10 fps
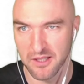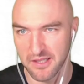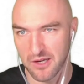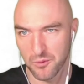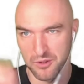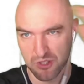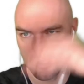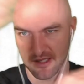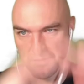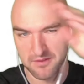and then it will
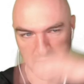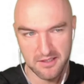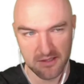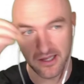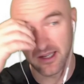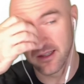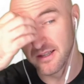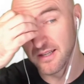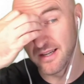just have 16